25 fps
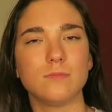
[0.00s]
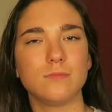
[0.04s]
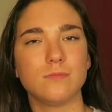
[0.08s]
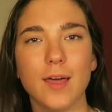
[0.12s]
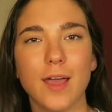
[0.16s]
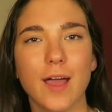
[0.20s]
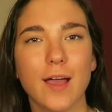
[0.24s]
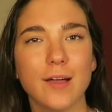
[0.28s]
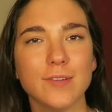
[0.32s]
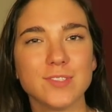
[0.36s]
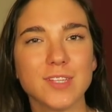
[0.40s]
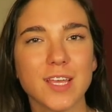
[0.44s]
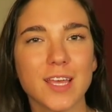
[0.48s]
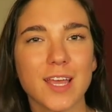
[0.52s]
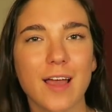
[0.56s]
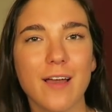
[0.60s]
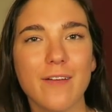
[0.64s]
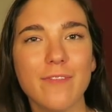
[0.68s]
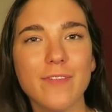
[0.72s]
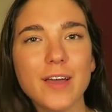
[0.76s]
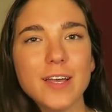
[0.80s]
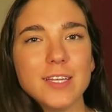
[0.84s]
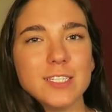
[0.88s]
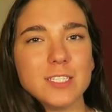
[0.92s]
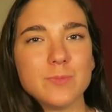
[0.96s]
I was like,
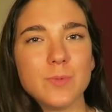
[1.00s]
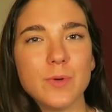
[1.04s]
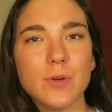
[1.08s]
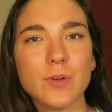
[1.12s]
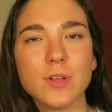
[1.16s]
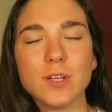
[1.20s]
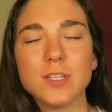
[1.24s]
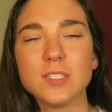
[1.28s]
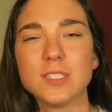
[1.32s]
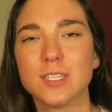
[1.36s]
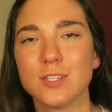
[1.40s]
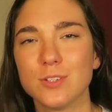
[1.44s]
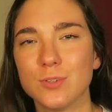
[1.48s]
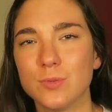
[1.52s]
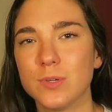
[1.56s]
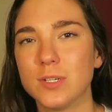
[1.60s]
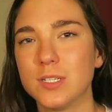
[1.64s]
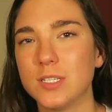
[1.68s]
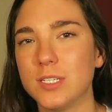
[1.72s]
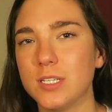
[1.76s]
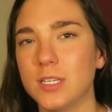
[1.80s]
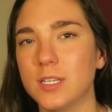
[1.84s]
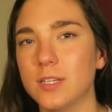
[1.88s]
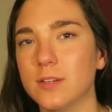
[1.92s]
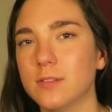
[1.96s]
have I spoken a single
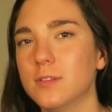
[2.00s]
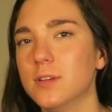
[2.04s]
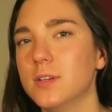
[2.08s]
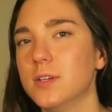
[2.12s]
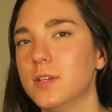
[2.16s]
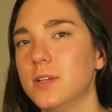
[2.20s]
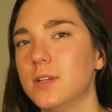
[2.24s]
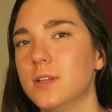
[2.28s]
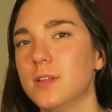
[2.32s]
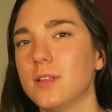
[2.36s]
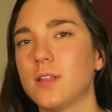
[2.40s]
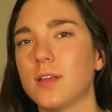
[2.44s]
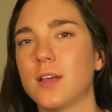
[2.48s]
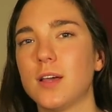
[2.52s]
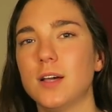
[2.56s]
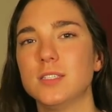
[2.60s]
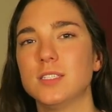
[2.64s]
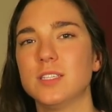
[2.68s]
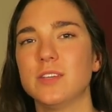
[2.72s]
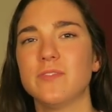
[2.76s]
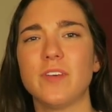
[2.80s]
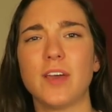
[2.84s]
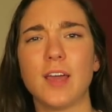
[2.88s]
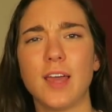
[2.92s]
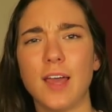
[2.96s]
word to you? Cause
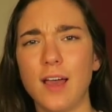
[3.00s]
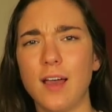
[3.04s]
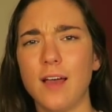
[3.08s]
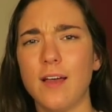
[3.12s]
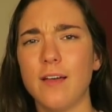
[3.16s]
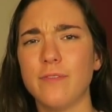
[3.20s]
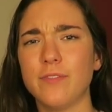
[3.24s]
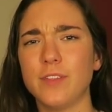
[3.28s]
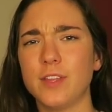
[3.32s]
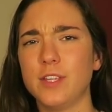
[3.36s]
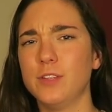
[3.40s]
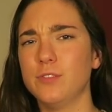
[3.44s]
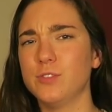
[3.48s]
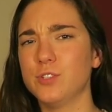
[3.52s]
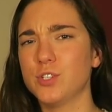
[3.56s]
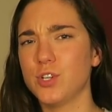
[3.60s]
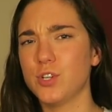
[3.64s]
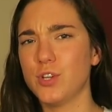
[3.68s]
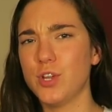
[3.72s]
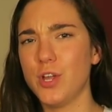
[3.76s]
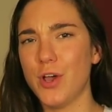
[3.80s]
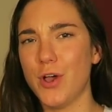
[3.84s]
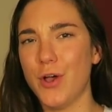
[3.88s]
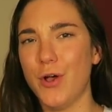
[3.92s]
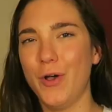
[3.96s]
if I have, then you
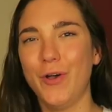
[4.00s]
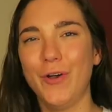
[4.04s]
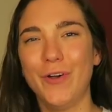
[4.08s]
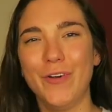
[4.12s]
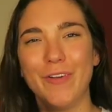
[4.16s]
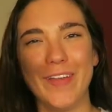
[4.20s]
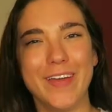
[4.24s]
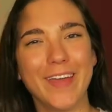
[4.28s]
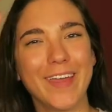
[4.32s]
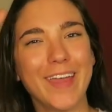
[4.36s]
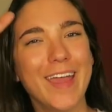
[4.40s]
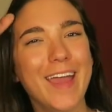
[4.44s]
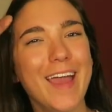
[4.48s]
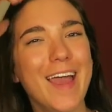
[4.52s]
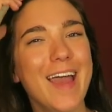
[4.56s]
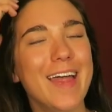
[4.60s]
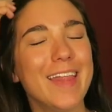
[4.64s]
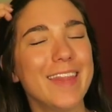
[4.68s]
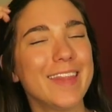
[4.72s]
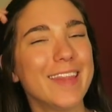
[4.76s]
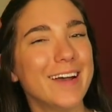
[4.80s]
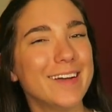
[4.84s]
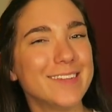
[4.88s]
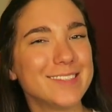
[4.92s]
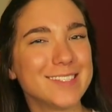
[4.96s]
should know. Like,
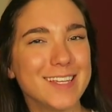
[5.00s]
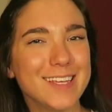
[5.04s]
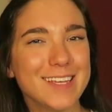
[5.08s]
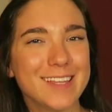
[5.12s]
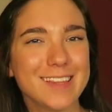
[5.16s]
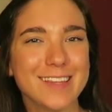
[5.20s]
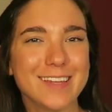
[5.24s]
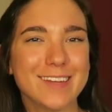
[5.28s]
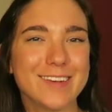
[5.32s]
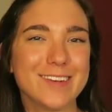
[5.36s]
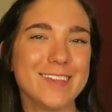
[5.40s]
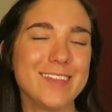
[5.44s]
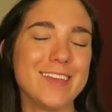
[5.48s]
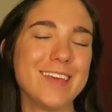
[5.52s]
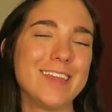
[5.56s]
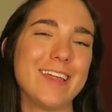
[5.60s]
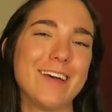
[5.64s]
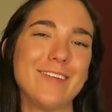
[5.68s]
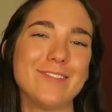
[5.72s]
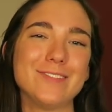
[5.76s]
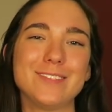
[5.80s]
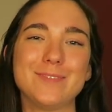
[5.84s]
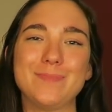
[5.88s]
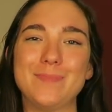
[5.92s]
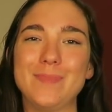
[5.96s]
that's like literally,
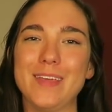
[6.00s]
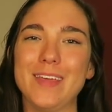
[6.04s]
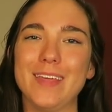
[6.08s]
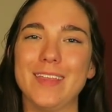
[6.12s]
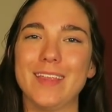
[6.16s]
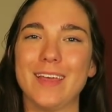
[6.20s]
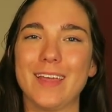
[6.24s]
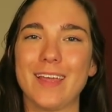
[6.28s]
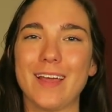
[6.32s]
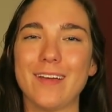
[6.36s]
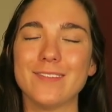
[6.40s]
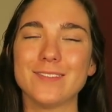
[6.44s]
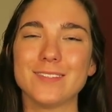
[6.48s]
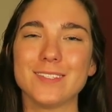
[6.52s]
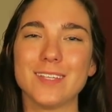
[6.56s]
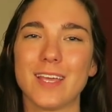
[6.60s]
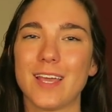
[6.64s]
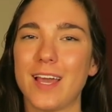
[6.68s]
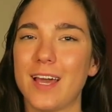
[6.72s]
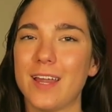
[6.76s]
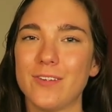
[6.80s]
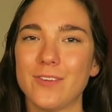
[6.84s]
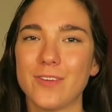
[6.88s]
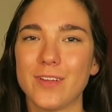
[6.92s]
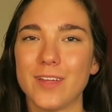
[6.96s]
that was me. Like, I was like,
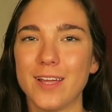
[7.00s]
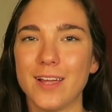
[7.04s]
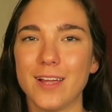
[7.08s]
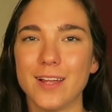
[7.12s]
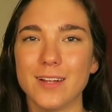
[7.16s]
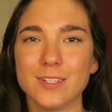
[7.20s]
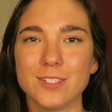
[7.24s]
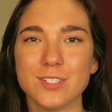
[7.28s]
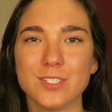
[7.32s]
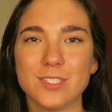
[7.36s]
I don't care.